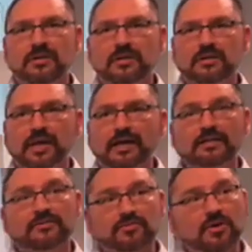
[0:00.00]
uh,
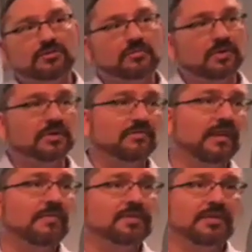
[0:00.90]
likely wrote the book
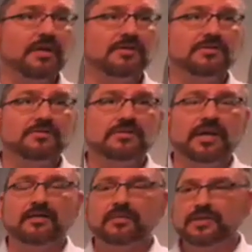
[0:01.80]
of
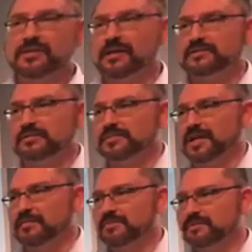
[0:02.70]
Lamentations, and read that sometime.